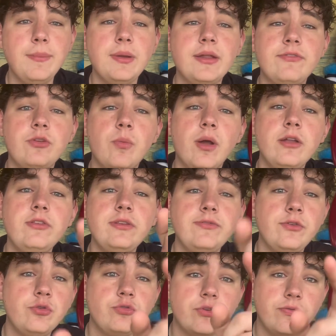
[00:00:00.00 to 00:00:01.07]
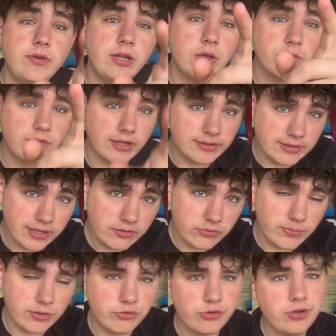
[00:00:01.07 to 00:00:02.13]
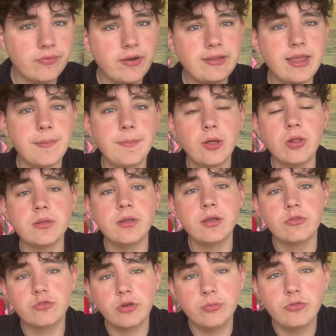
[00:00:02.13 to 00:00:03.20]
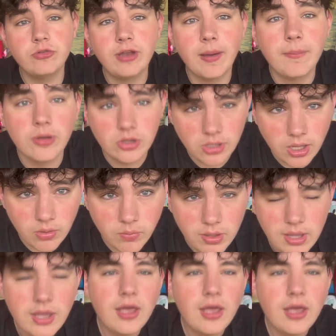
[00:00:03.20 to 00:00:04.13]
And if you want to see future videos like this, make sure you ring that bell in the description down below.